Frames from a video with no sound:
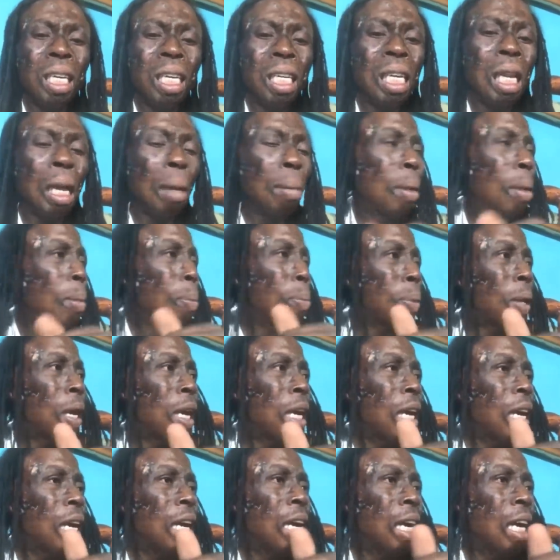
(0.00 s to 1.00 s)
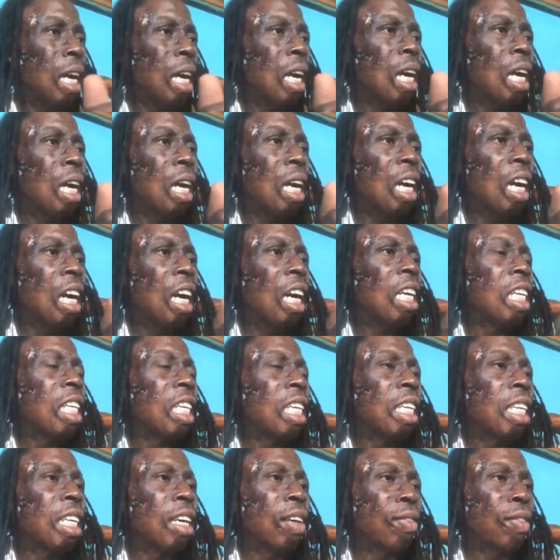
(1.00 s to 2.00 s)
na me pe
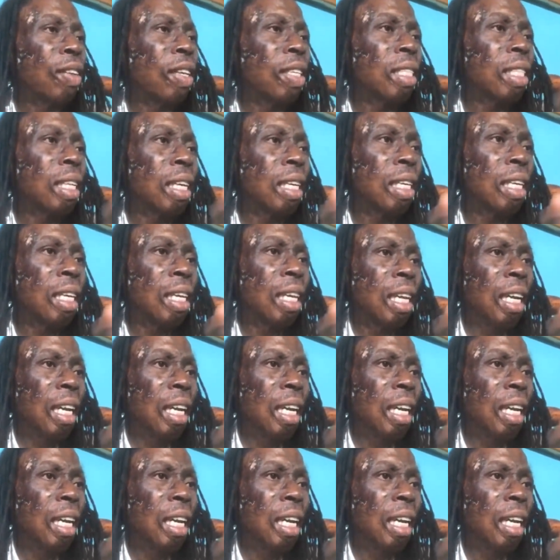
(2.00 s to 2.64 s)
ye fensey